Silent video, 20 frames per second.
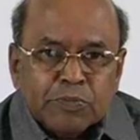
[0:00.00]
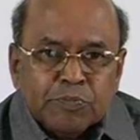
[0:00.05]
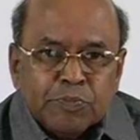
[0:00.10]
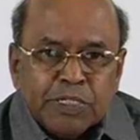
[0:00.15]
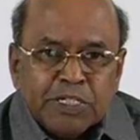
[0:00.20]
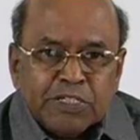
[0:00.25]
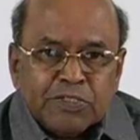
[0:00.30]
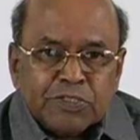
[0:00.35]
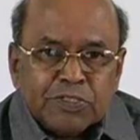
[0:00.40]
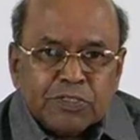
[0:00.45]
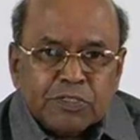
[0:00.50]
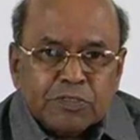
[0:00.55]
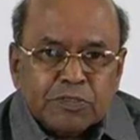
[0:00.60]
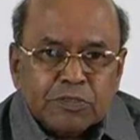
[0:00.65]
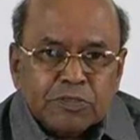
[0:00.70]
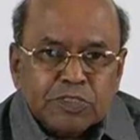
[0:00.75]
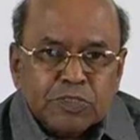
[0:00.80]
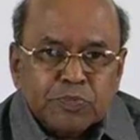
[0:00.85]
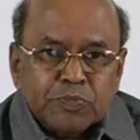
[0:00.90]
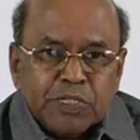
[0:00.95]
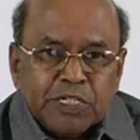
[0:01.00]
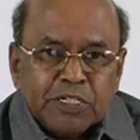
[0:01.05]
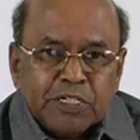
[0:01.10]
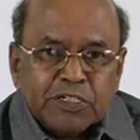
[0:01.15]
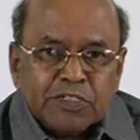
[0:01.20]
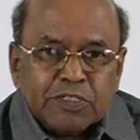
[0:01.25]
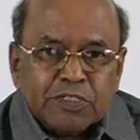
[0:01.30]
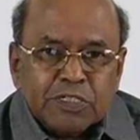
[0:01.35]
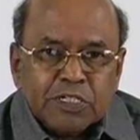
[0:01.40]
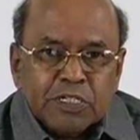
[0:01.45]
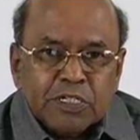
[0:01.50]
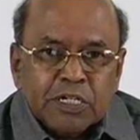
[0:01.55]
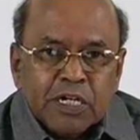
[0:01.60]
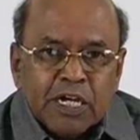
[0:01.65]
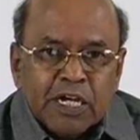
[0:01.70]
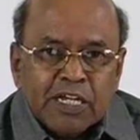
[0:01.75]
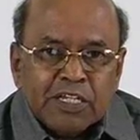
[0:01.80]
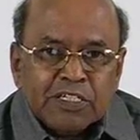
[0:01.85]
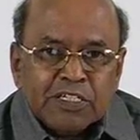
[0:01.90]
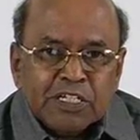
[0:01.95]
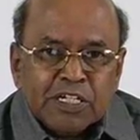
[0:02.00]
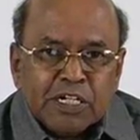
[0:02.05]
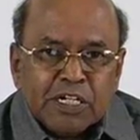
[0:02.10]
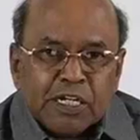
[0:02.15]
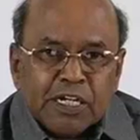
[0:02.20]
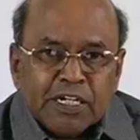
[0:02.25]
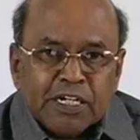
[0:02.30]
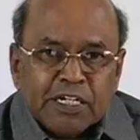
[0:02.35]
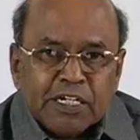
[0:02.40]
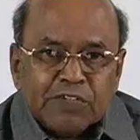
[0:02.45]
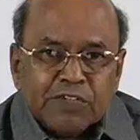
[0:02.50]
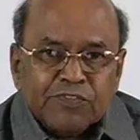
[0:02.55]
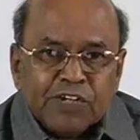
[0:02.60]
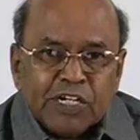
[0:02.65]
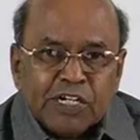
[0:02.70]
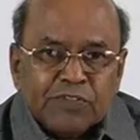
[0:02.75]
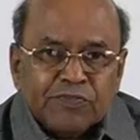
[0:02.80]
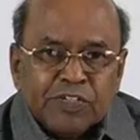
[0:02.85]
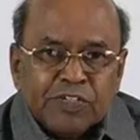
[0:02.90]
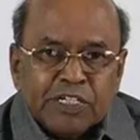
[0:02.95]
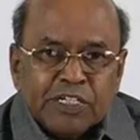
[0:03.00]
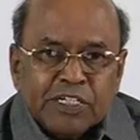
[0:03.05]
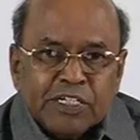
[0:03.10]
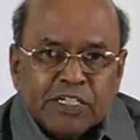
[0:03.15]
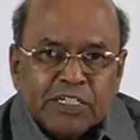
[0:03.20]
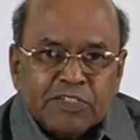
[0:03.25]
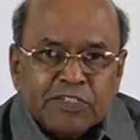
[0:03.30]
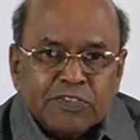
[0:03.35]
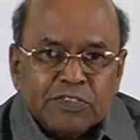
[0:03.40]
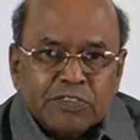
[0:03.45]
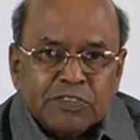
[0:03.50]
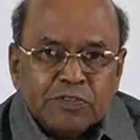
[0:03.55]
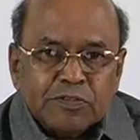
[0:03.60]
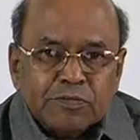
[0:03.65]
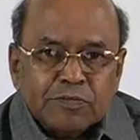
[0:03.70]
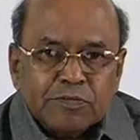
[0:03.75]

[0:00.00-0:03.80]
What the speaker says: base spheres as inclined at 45 degrees.